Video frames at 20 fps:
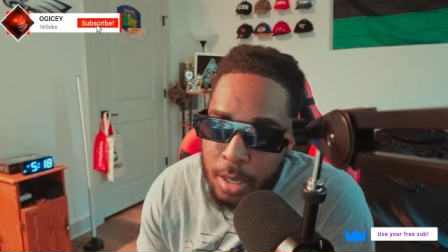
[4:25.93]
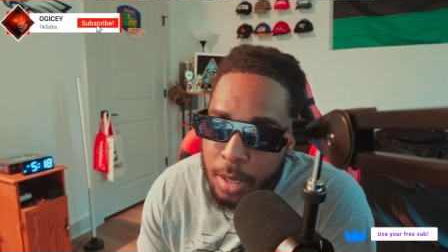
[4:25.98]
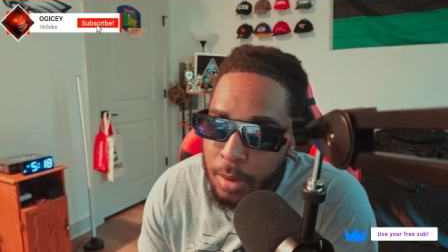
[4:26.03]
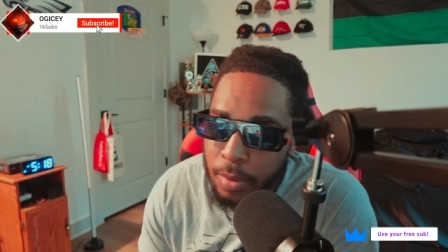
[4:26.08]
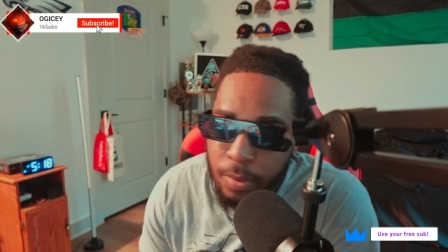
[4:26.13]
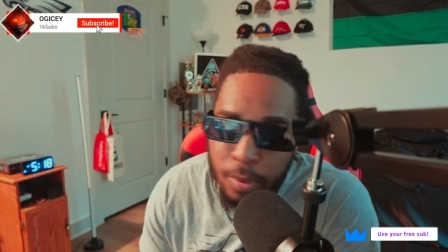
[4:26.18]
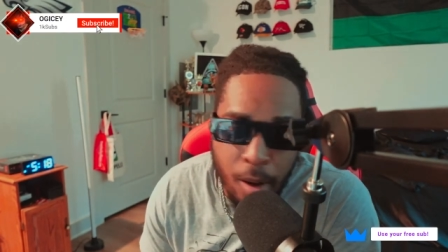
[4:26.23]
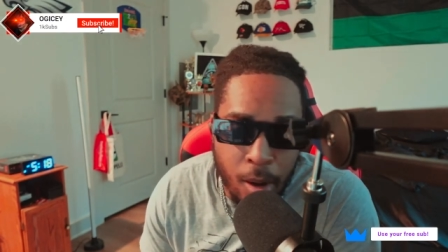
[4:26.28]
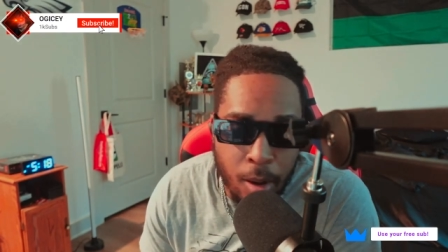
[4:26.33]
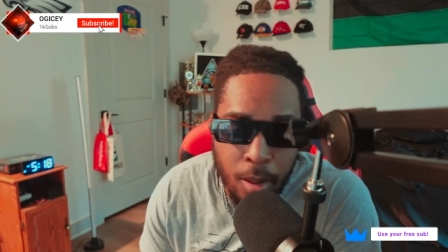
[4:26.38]
to
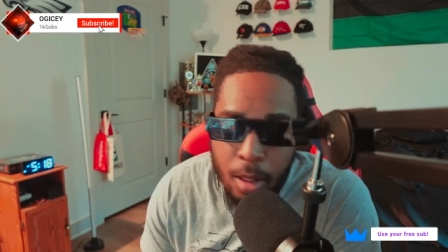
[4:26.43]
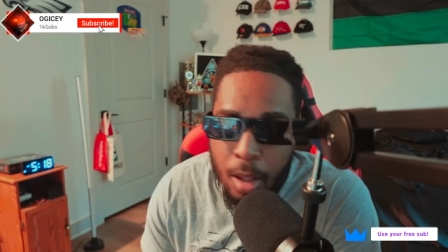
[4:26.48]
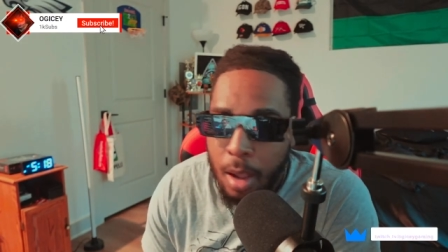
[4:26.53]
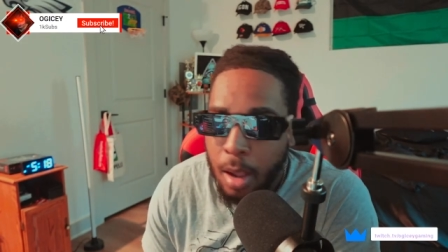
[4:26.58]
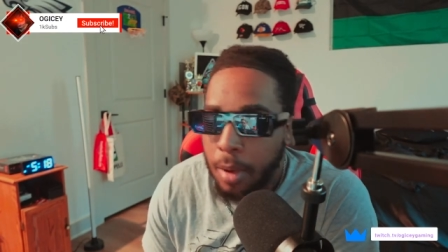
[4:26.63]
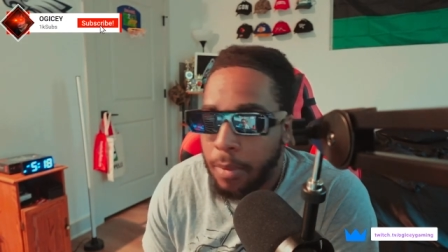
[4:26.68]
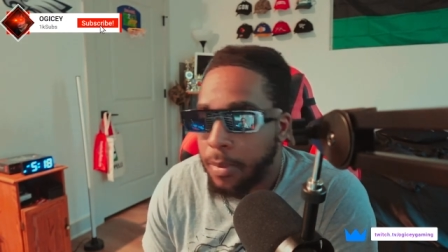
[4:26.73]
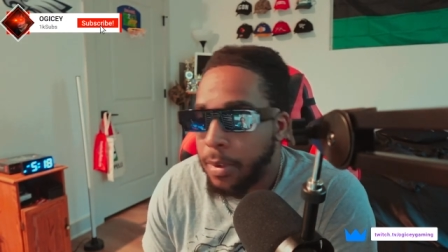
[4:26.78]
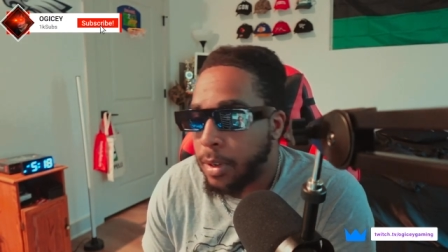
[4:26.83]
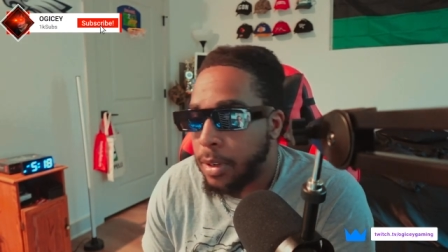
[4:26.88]
fall
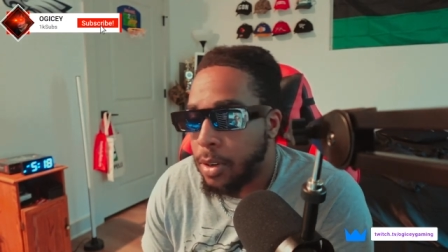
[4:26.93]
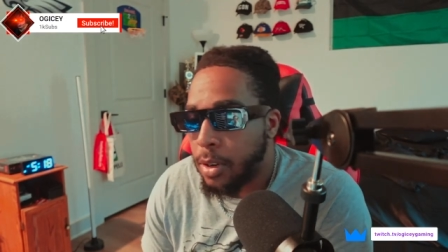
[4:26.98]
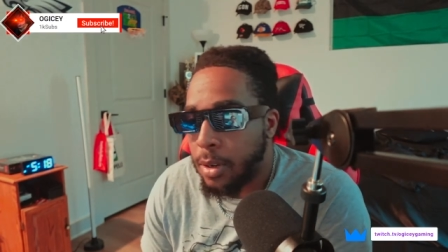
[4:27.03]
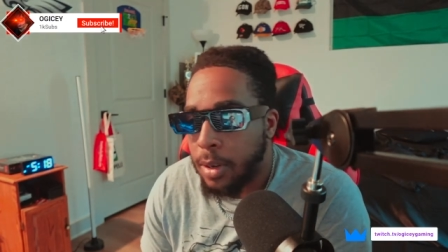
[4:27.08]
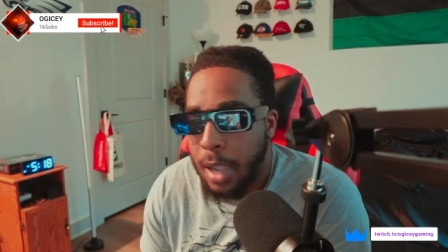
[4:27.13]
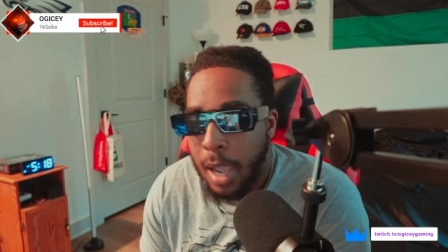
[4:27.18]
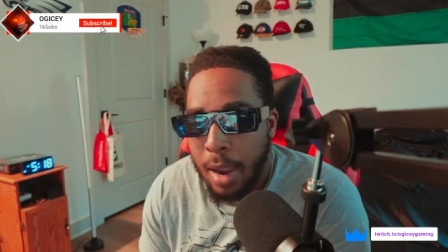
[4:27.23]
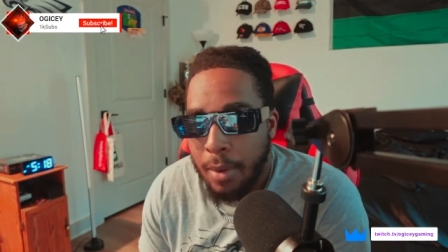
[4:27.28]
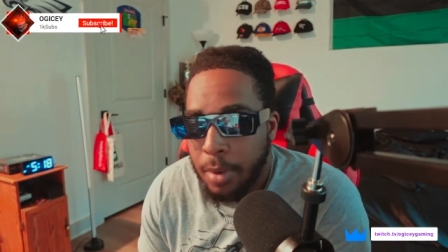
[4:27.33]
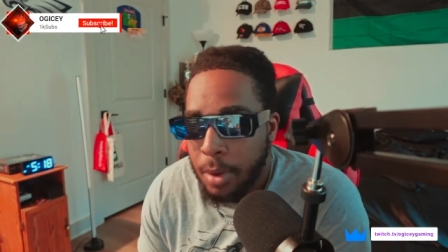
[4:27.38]
off and
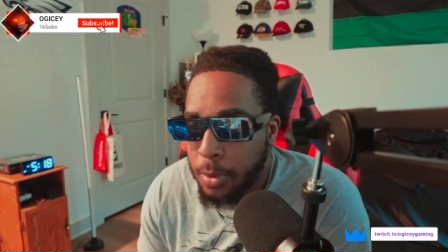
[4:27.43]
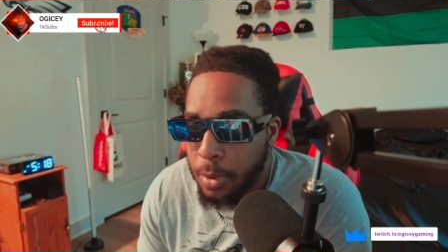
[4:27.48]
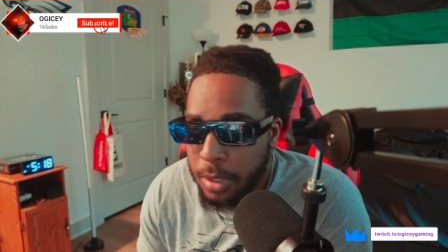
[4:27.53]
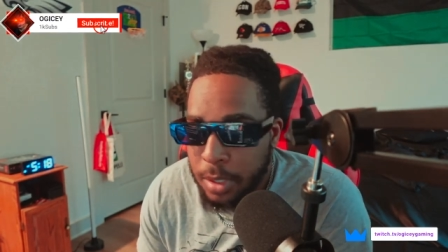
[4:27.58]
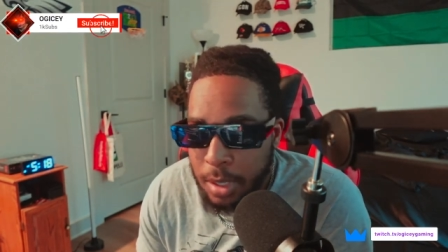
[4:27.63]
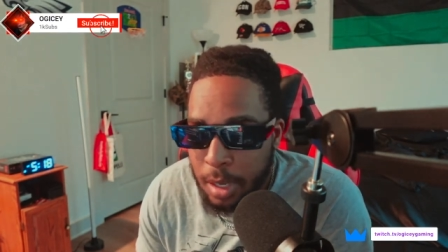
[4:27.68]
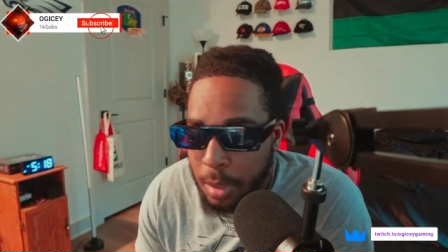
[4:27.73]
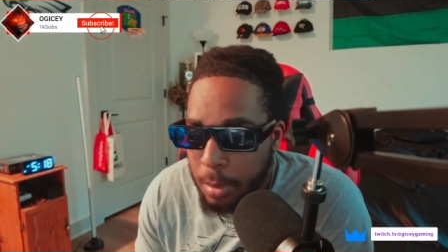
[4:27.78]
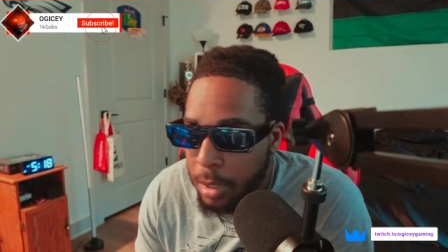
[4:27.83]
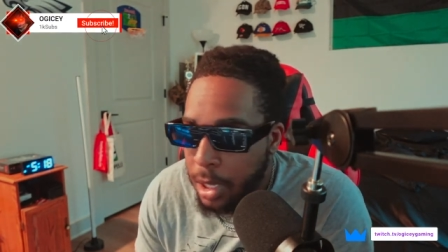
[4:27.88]
everyone's
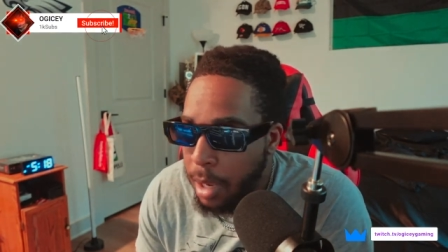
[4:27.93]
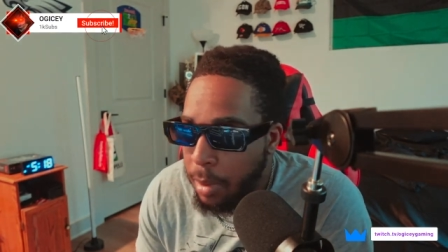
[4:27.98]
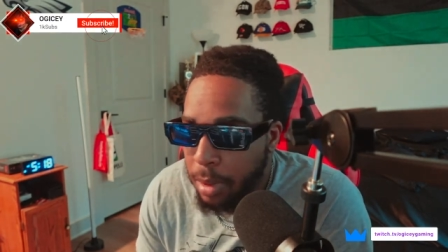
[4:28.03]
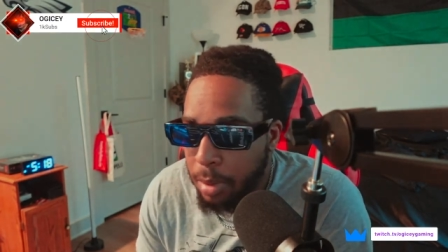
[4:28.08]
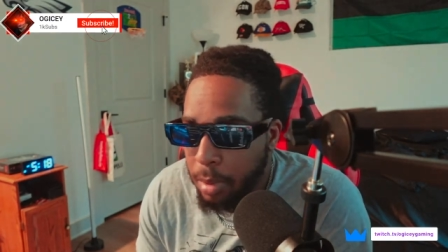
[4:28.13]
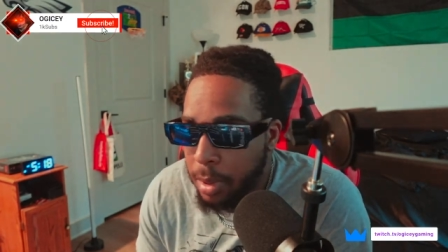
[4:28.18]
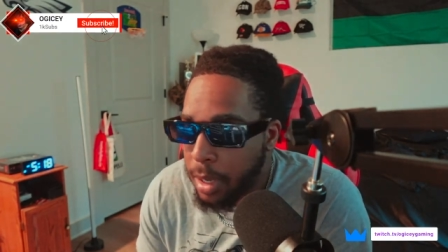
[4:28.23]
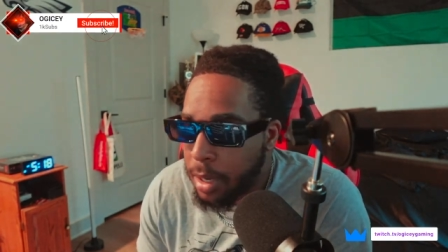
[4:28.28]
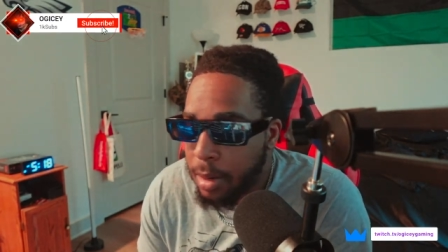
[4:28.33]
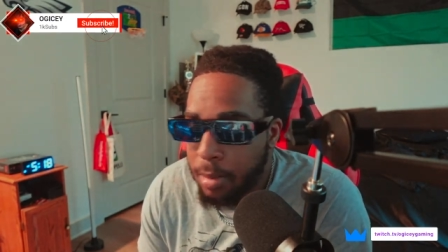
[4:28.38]
going to be able to
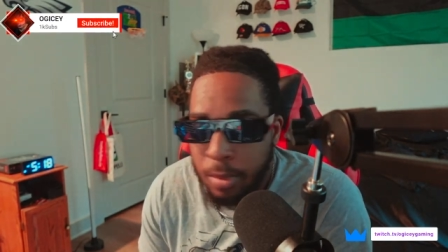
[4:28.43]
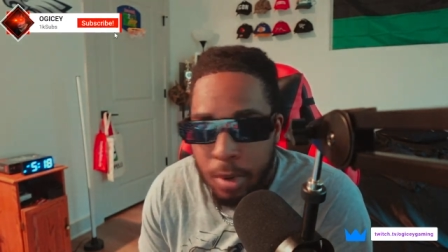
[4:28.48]
beat him.